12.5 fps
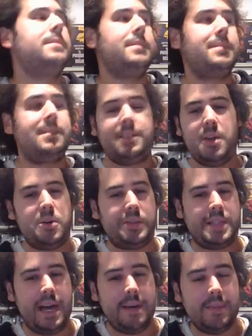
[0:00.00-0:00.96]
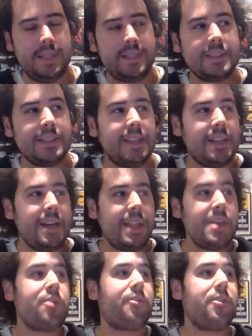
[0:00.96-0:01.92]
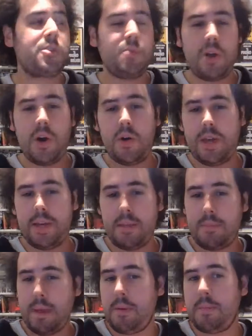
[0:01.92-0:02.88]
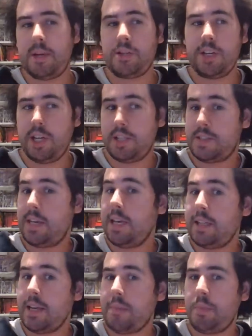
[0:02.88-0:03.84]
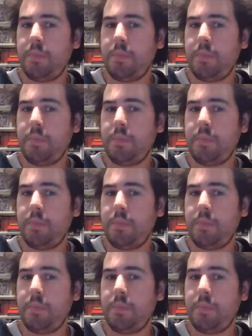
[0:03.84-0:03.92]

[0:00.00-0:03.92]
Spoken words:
So timeless. And then of course we know that the baby Metroid got kidnapped